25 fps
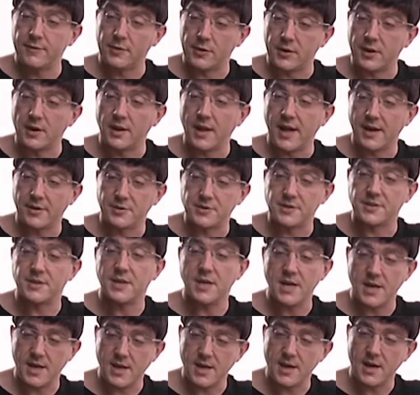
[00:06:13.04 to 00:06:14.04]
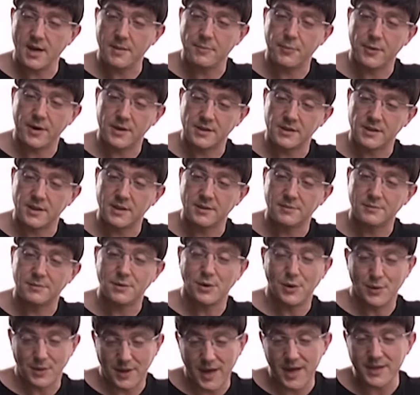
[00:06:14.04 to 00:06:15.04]
For the letter Z, I press it,
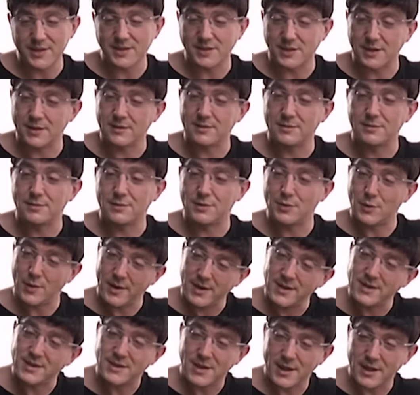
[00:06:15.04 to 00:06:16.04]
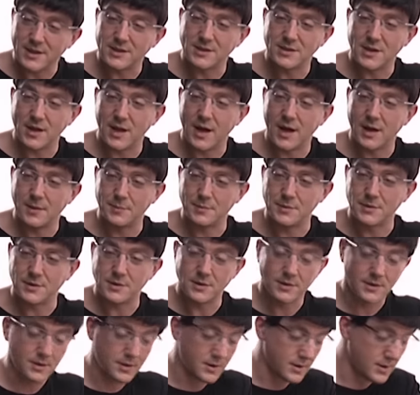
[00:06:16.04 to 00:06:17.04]
you guessed it, 26
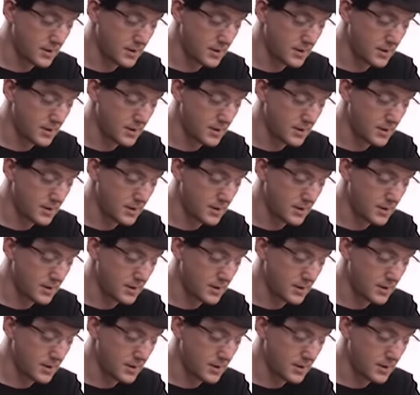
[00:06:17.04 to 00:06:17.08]
times.